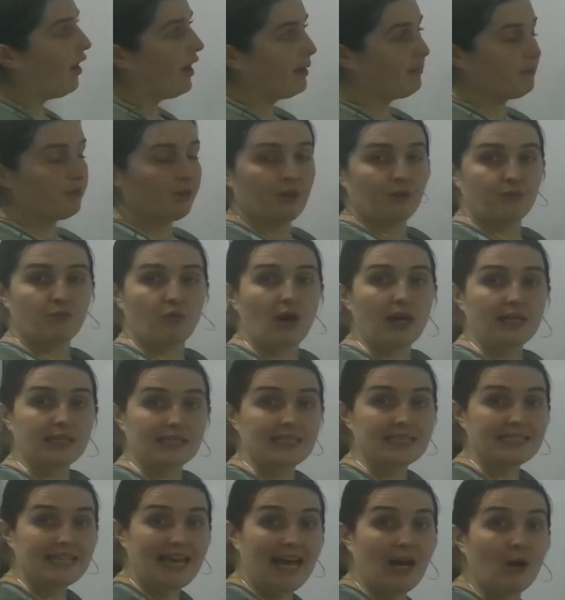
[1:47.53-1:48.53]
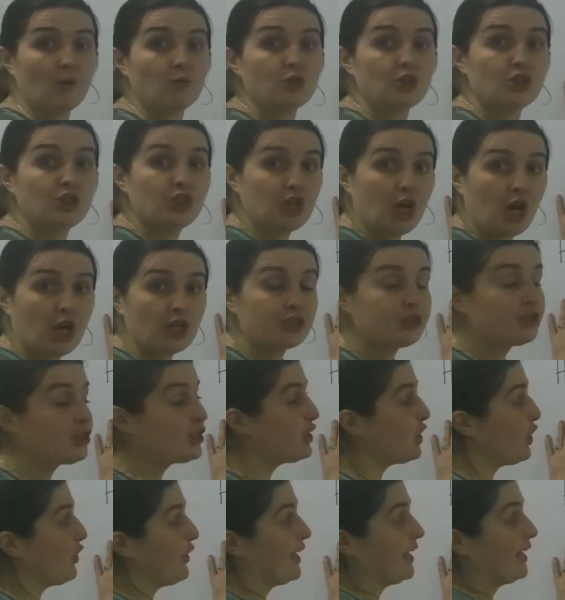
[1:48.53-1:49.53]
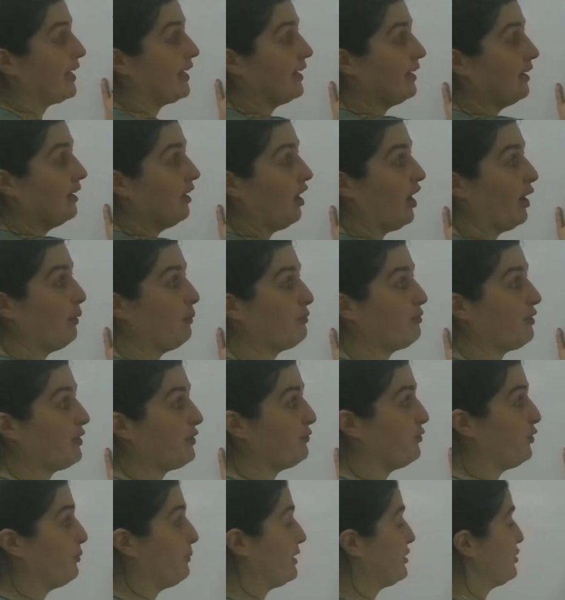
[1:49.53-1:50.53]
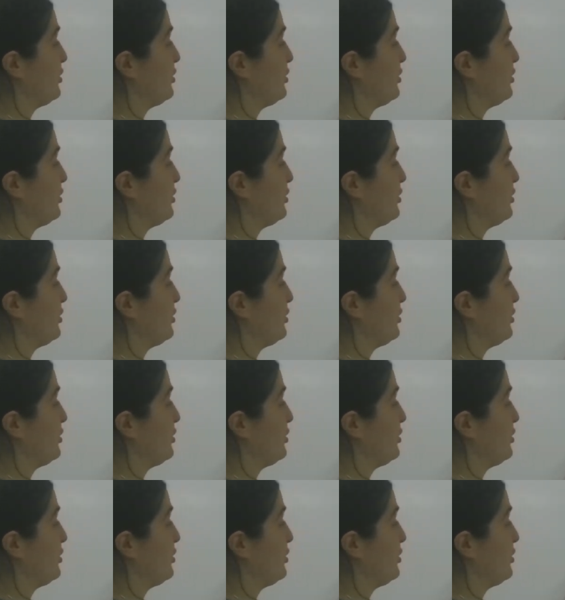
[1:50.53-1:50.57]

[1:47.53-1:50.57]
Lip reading: I'm going to write this out just like I would write the